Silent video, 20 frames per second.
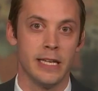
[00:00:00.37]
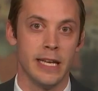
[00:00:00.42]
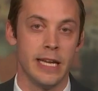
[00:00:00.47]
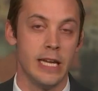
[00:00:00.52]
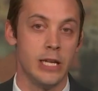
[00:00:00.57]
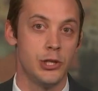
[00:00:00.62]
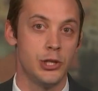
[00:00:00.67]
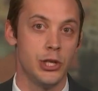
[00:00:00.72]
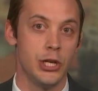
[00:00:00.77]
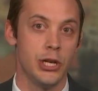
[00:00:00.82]

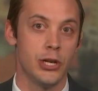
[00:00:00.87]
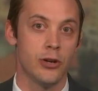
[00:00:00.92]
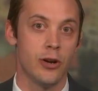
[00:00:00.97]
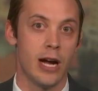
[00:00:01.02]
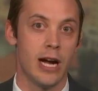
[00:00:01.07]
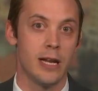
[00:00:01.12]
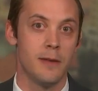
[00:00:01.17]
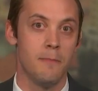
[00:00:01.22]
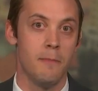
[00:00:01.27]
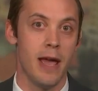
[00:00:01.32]
Each year
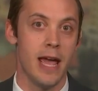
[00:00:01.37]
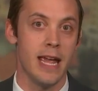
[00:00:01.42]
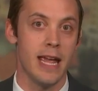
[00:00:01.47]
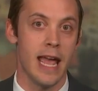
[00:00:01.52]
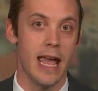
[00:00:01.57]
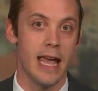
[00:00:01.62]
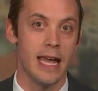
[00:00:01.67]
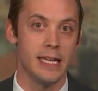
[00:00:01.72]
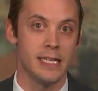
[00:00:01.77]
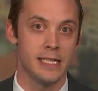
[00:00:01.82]
on
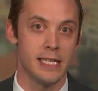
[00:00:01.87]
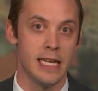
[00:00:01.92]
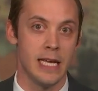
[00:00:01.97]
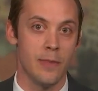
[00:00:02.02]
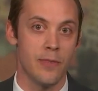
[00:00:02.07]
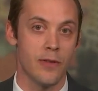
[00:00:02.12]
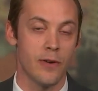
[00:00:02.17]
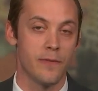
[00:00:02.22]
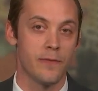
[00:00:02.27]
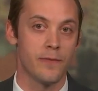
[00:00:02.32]
May
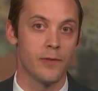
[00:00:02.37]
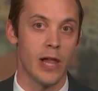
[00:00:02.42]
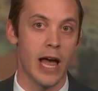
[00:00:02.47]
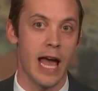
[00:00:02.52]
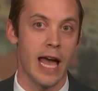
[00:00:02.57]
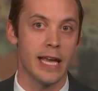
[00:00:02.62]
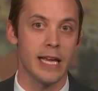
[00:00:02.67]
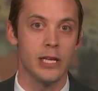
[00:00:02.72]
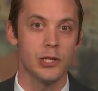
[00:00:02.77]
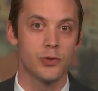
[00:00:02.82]
18th, a
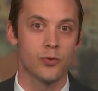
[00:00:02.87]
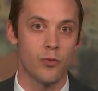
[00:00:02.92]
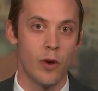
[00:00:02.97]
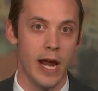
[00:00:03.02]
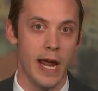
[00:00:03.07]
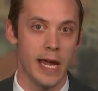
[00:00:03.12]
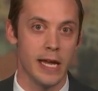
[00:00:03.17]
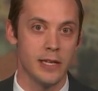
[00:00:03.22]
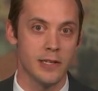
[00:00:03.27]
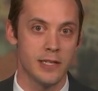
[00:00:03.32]
flag is
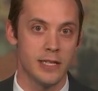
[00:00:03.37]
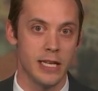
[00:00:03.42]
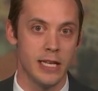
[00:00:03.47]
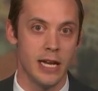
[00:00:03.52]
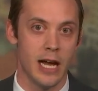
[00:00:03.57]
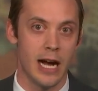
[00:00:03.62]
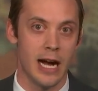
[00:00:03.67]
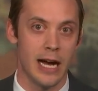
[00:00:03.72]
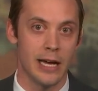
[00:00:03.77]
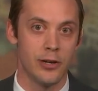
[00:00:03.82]
raised
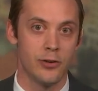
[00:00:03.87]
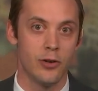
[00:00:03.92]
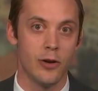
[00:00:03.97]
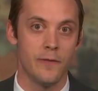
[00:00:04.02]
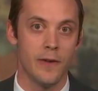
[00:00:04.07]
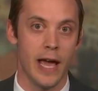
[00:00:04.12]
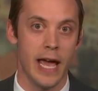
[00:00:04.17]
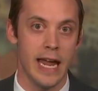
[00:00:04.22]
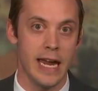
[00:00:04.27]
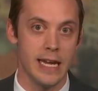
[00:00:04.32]
in honor
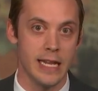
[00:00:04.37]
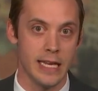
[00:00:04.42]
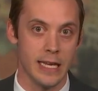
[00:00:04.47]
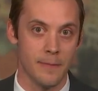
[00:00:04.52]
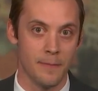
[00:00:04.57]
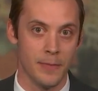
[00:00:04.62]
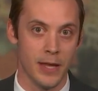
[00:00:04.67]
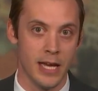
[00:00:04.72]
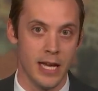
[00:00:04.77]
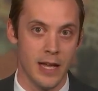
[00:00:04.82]
of Haiti.
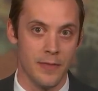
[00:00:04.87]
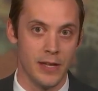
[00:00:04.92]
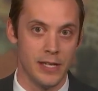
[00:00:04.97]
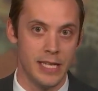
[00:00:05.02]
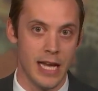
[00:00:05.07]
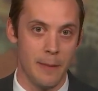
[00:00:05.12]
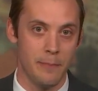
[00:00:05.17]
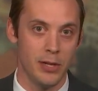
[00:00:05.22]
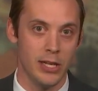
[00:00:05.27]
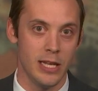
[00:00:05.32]
The
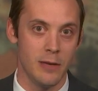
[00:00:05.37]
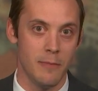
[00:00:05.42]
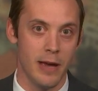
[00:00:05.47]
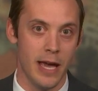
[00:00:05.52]
deputy